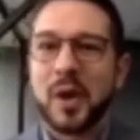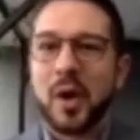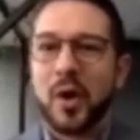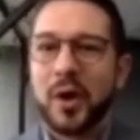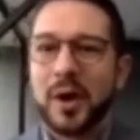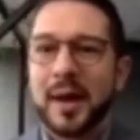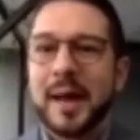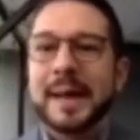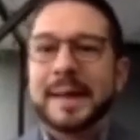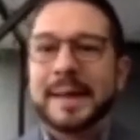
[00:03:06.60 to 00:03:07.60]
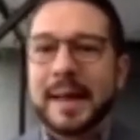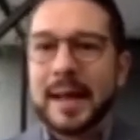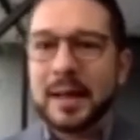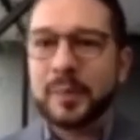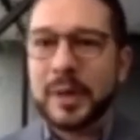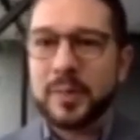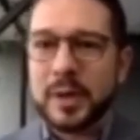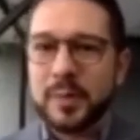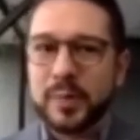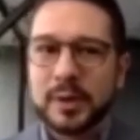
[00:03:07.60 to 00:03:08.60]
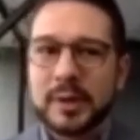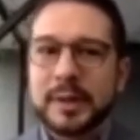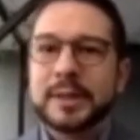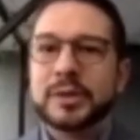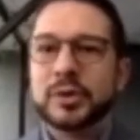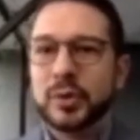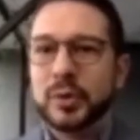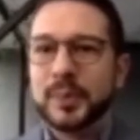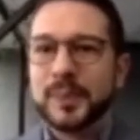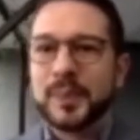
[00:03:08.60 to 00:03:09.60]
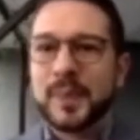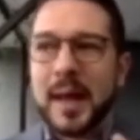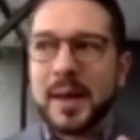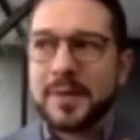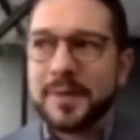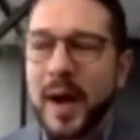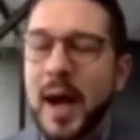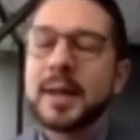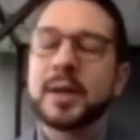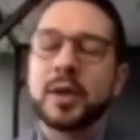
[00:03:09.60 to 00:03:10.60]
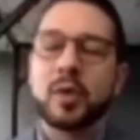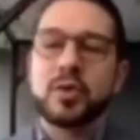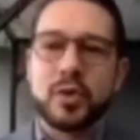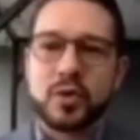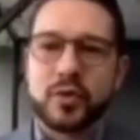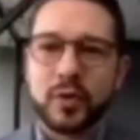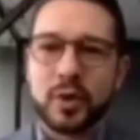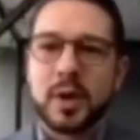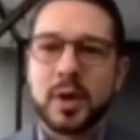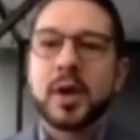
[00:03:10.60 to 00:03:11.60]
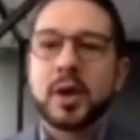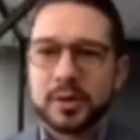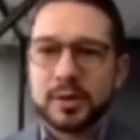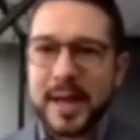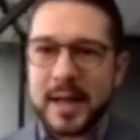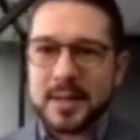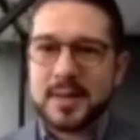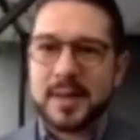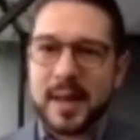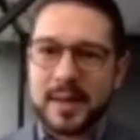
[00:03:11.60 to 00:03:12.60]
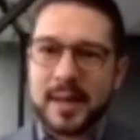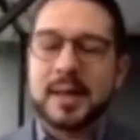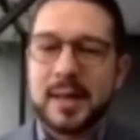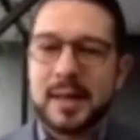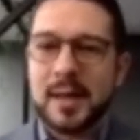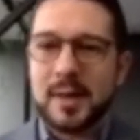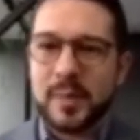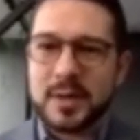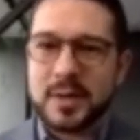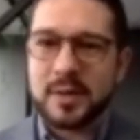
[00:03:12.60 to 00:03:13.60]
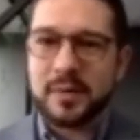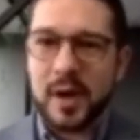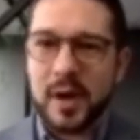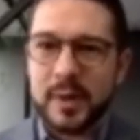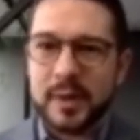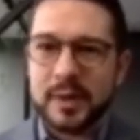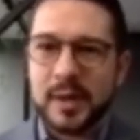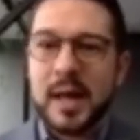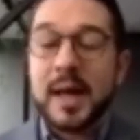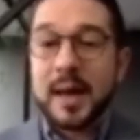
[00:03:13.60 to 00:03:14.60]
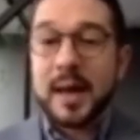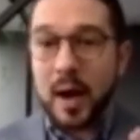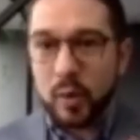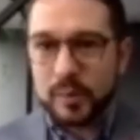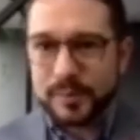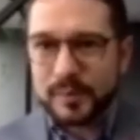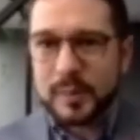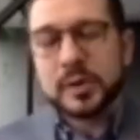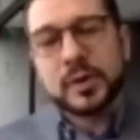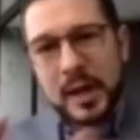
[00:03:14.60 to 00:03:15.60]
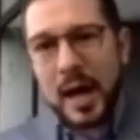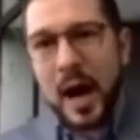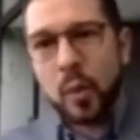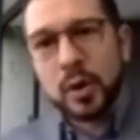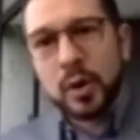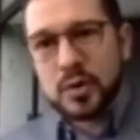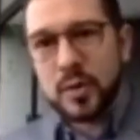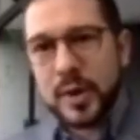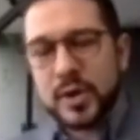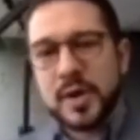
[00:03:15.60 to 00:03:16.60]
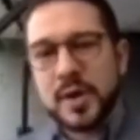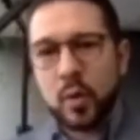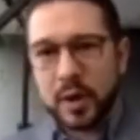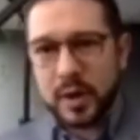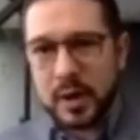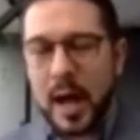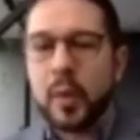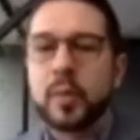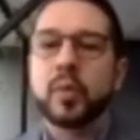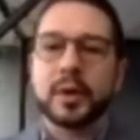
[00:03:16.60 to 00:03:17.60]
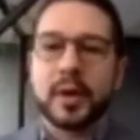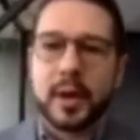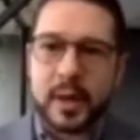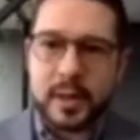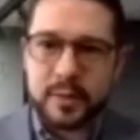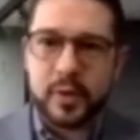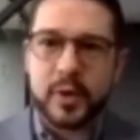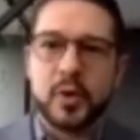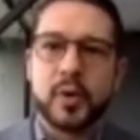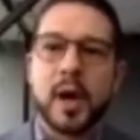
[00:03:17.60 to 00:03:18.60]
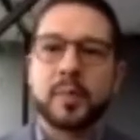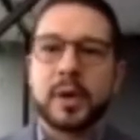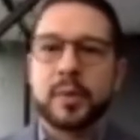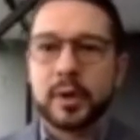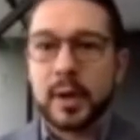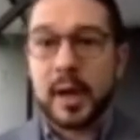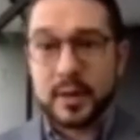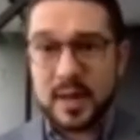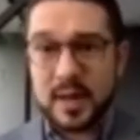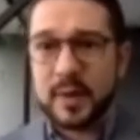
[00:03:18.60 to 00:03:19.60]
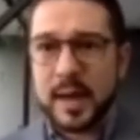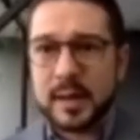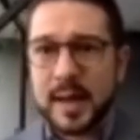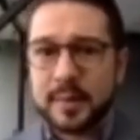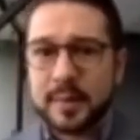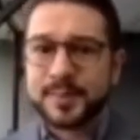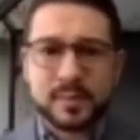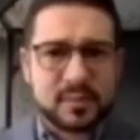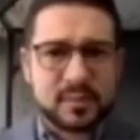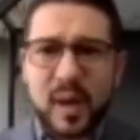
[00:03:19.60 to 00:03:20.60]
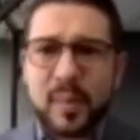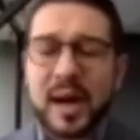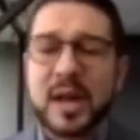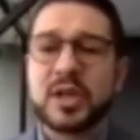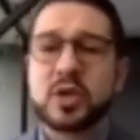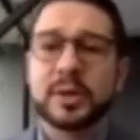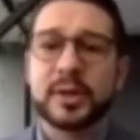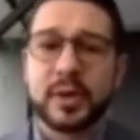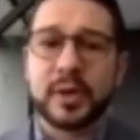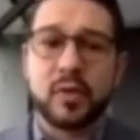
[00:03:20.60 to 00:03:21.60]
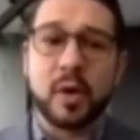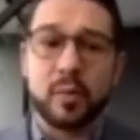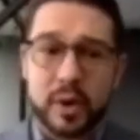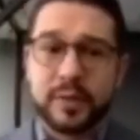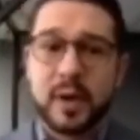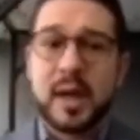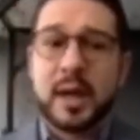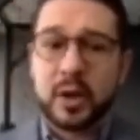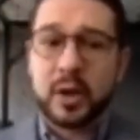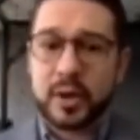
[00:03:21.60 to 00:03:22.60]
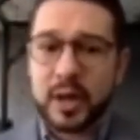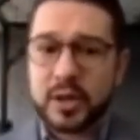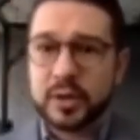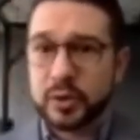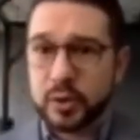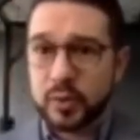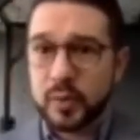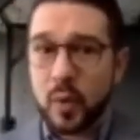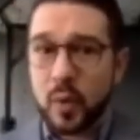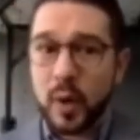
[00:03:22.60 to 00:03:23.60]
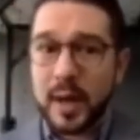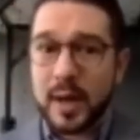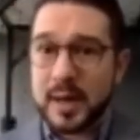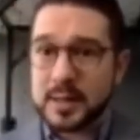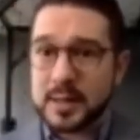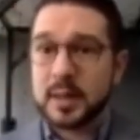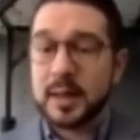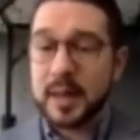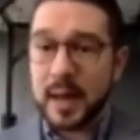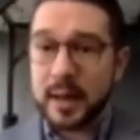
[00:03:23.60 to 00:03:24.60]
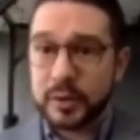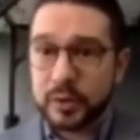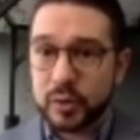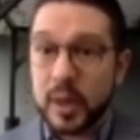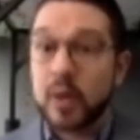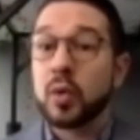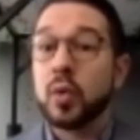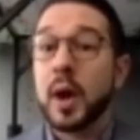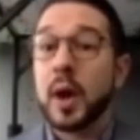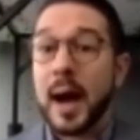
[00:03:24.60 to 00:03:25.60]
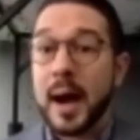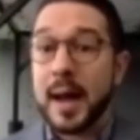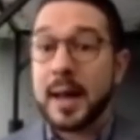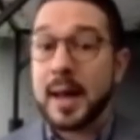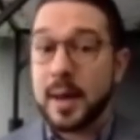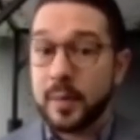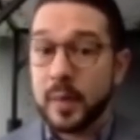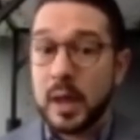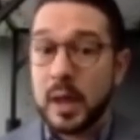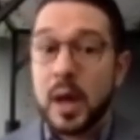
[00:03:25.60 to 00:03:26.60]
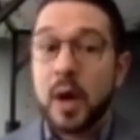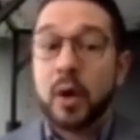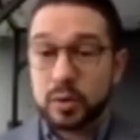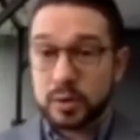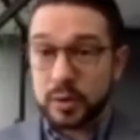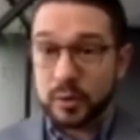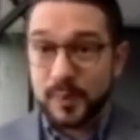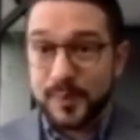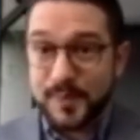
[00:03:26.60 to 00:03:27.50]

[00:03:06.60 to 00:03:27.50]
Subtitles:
on helping people to find those useful contacts that they need in business environment. Now, today I will also mention networking, how important it is for you young people and stuff like that. But I just wanted to give you a brief introduction to what it is that I do and who I am. Also,